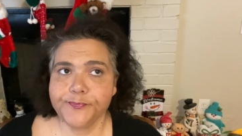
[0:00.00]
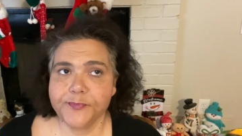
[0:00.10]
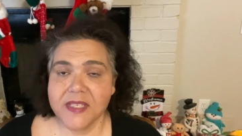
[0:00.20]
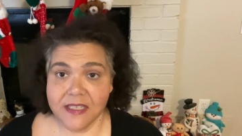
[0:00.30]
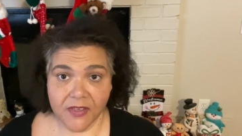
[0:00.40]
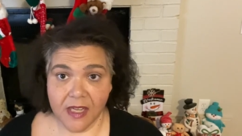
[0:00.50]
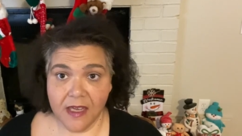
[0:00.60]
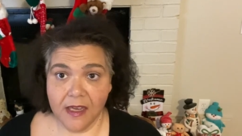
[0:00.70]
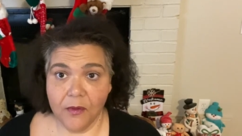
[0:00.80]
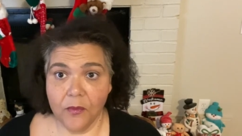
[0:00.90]

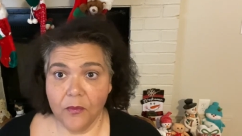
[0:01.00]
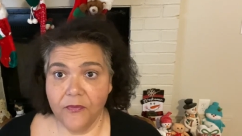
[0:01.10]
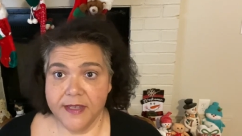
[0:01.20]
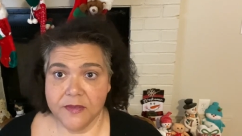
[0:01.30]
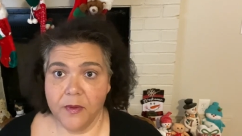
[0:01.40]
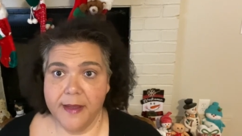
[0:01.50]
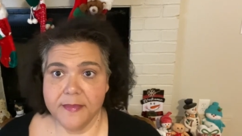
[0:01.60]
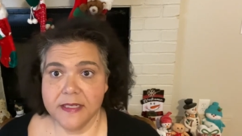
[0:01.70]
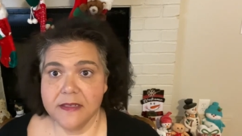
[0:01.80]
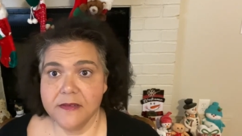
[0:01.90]
Pacifica face
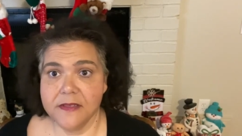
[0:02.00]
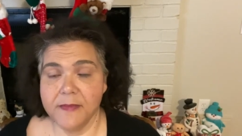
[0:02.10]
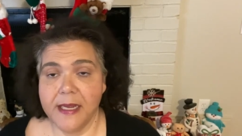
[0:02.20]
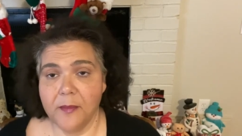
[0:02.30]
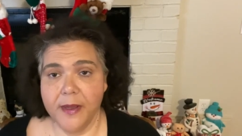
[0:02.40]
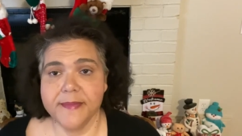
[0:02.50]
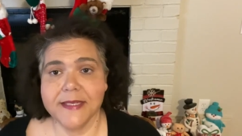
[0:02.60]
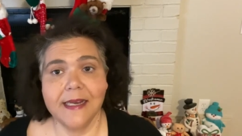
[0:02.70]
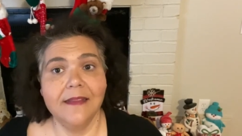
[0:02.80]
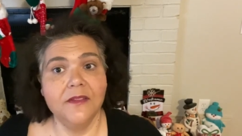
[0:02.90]
wipes, makeup wipes.
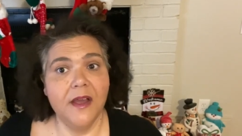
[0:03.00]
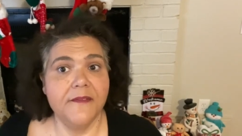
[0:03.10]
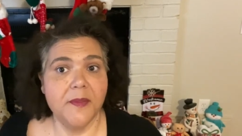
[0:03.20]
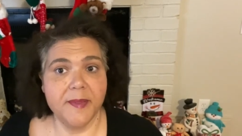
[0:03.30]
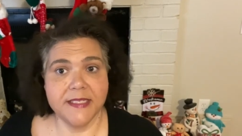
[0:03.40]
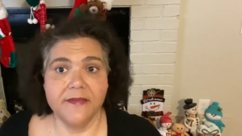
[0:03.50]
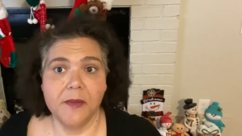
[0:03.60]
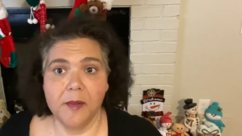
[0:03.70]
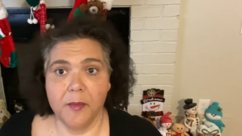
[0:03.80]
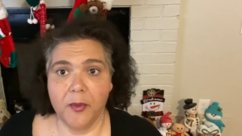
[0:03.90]
And I love the
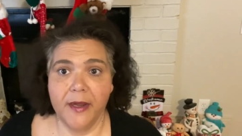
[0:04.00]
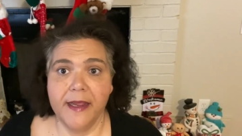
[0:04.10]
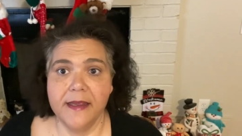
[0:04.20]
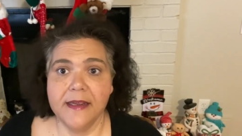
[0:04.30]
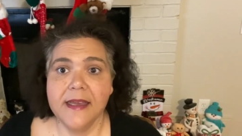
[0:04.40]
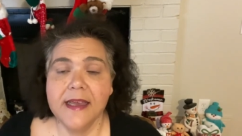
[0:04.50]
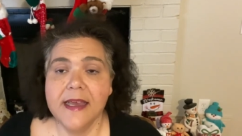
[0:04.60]
Pacifica brand.